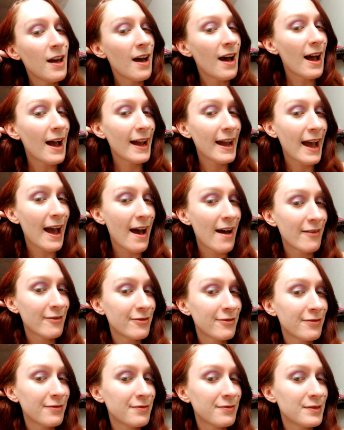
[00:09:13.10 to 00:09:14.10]
I
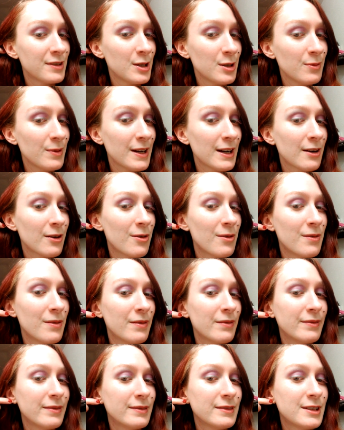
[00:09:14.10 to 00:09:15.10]
have two
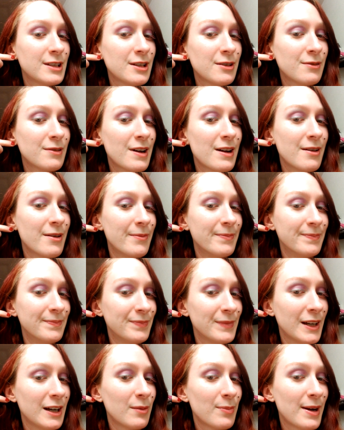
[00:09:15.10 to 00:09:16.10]

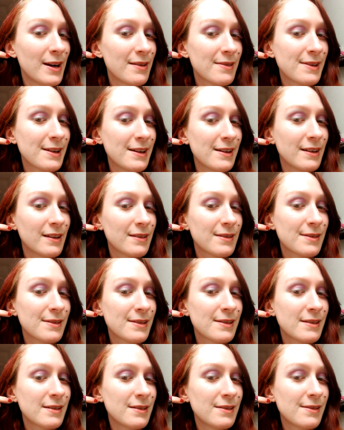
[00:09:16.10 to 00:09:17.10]
ear piercings.
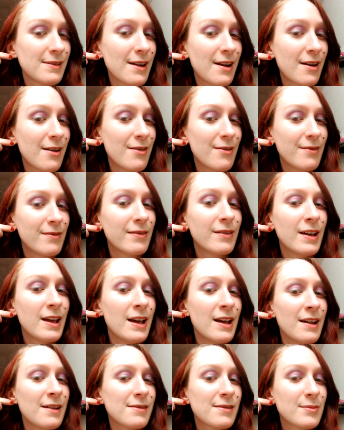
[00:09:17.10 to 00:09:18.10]
So
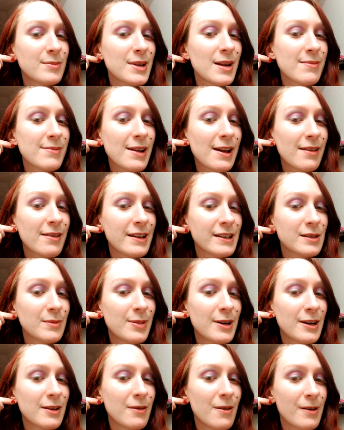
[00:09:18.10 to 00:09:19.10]
sometimes I like to
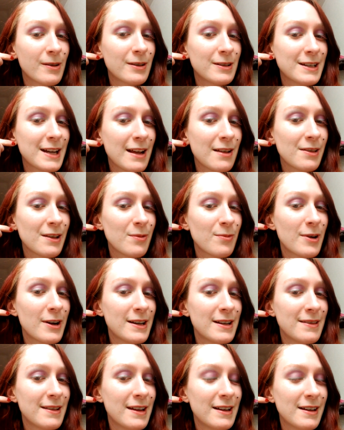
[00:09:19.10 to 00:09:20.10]
put a longer dingly
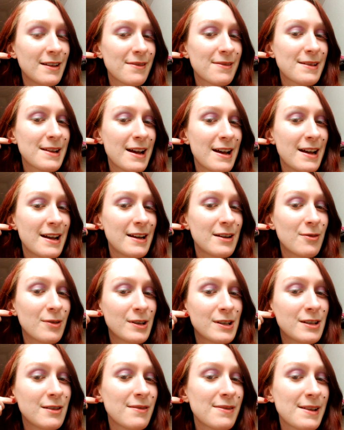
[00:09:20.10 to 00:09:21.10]
one and then a stud or
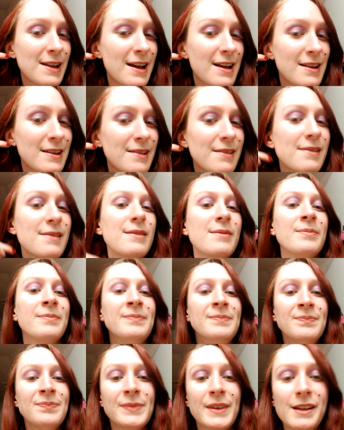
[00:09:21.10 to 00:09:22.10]
two studs.
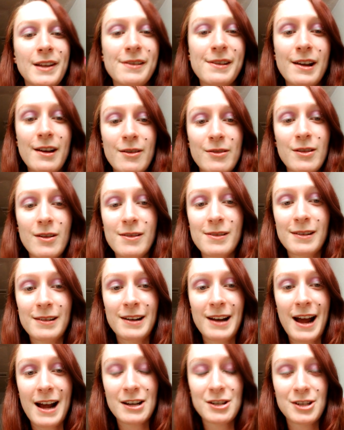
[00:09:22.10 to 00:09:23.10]
So those are
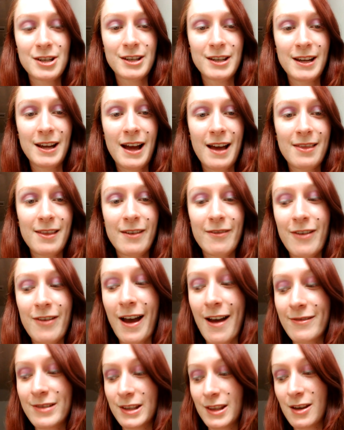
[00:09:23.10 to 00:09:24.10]
actually, I love
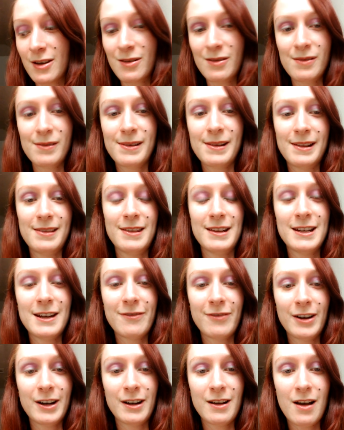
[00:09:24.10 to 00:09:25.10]
having those and the
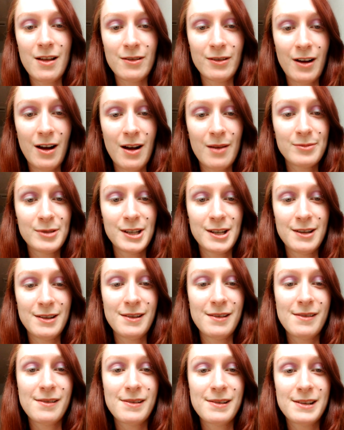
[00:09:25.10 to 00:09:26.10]
different color
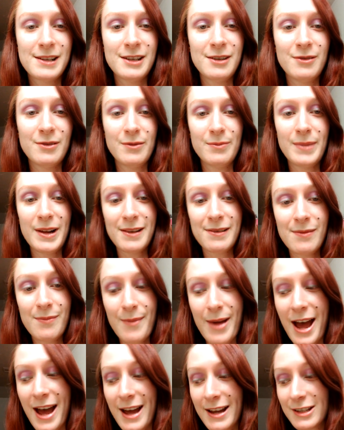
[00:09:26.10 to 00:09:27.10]
options to mix and
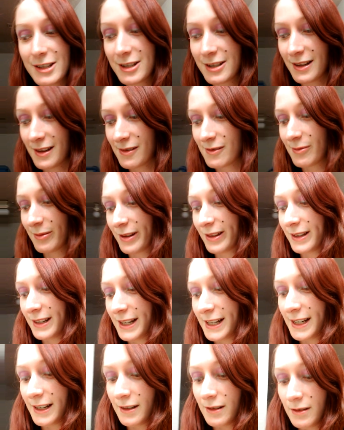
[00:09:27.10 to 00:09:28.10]
match. That's really
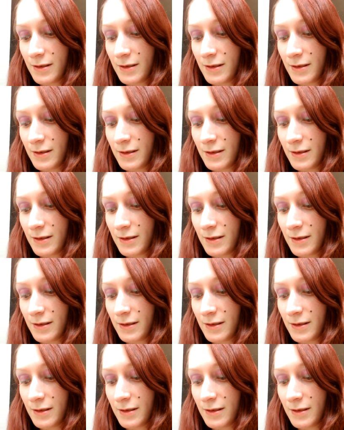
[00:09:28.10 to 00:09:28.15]
neat.